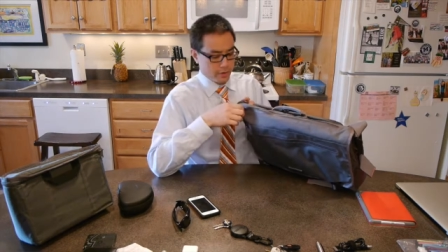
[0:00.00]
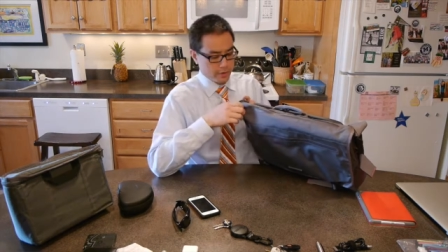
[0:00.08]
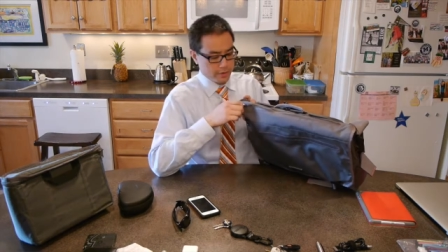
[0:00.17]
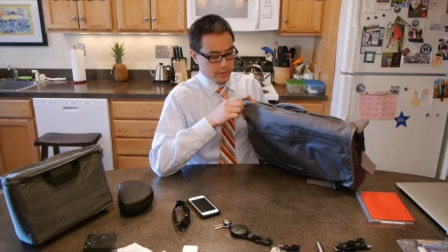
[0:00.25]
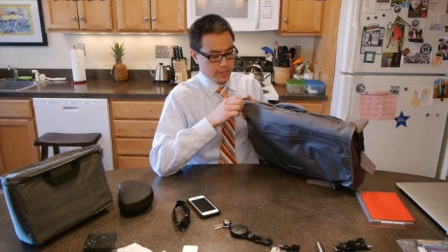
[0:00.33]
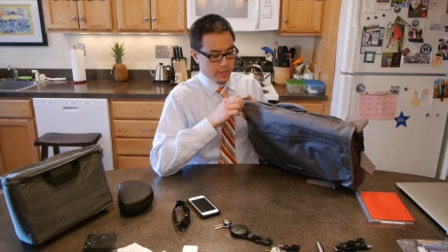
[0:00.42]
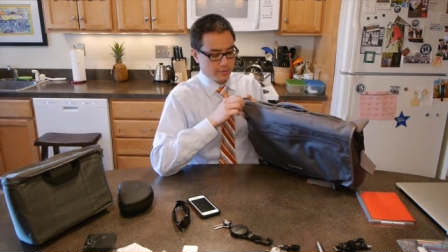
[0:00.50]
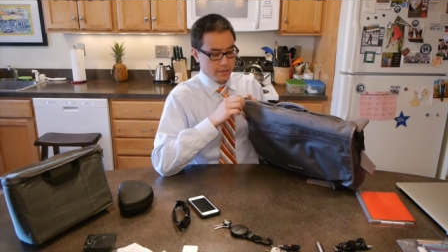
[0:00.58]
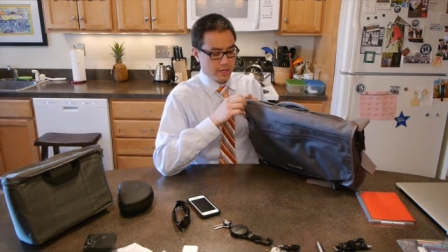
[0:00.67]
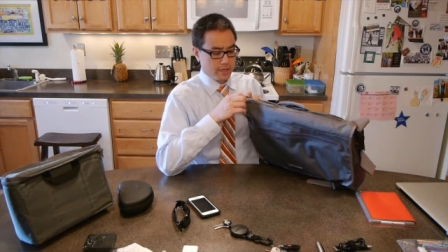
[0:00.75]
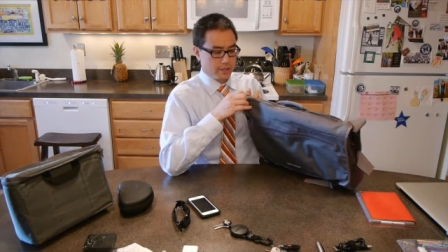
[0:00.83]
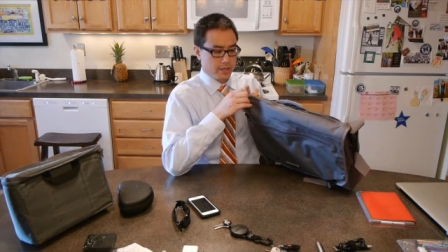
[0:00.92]
And this is kind of a
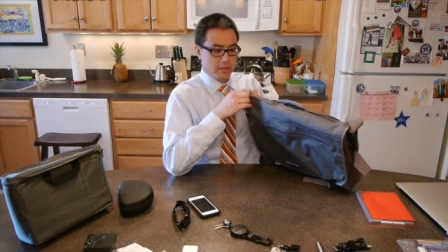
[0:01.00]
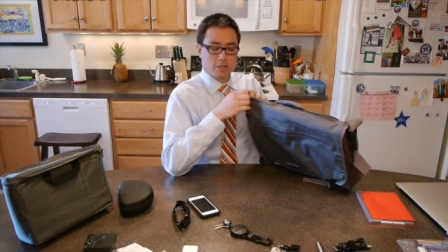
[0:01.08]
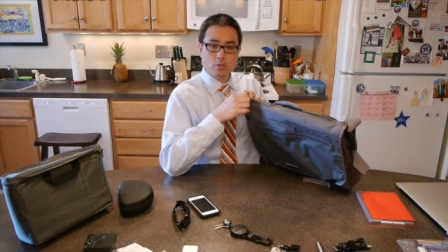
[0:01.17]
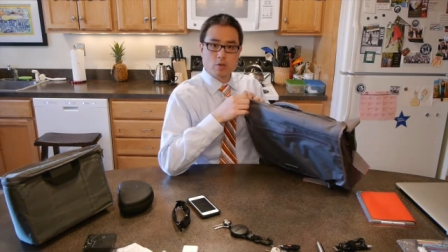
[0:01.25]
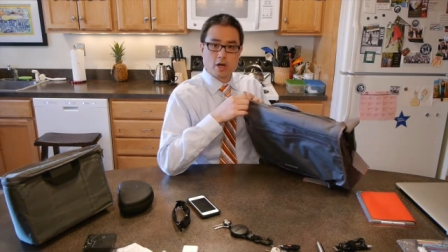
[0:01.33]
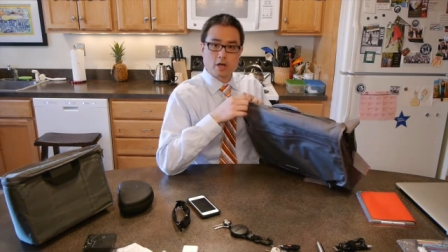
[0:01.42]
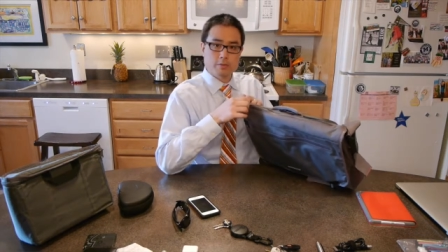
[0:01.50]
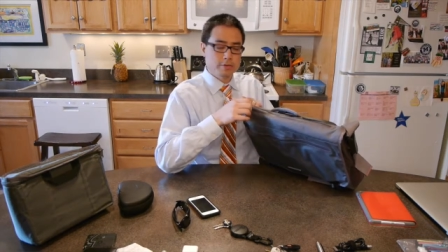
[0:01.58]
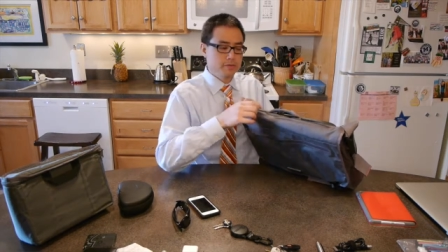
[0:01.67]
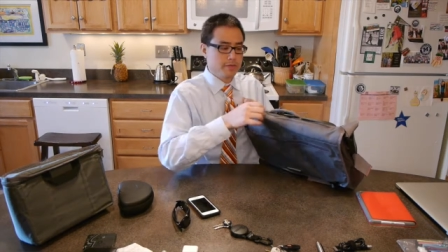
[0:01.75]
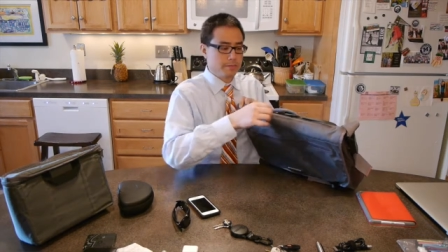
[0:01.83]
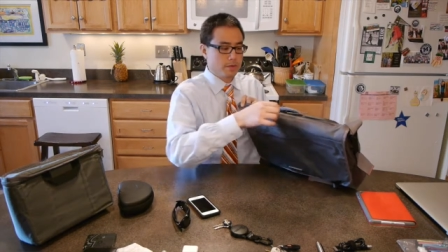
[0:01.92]
neat thing. It's a
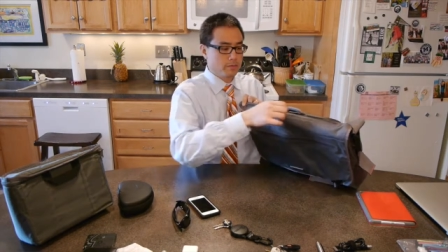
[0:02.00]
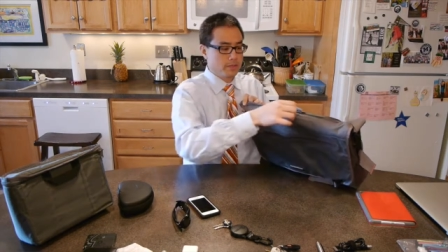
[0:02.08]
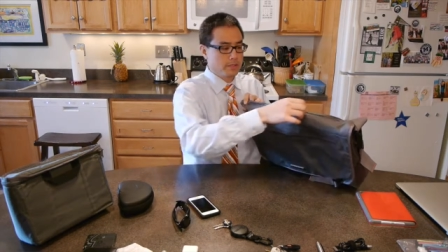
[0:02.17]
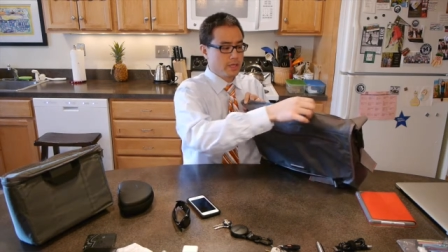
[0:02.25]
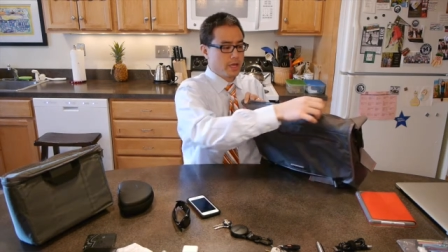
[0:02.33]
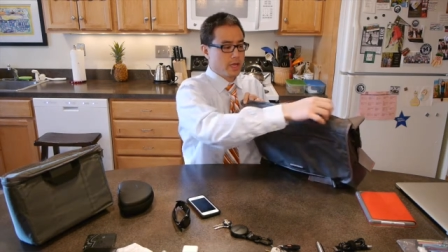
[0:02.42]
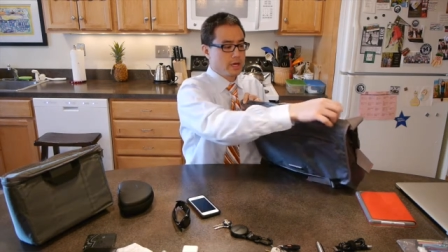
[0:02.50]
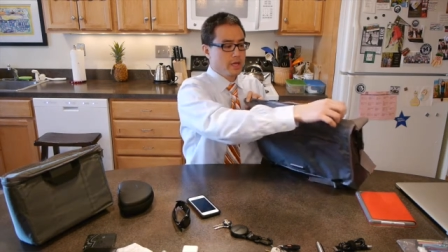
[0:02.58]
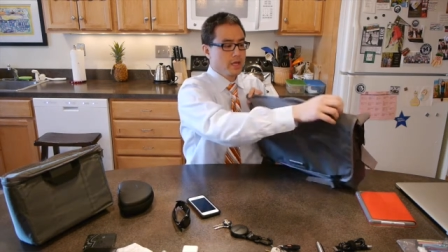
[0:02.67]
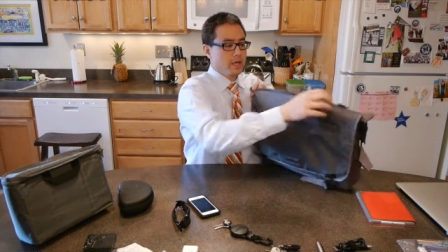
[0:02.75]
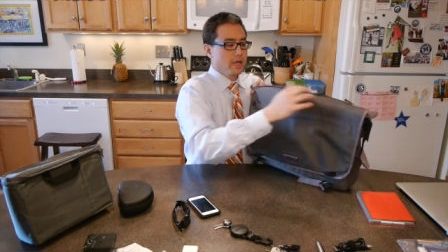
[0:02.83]
waterproof zipper, once again.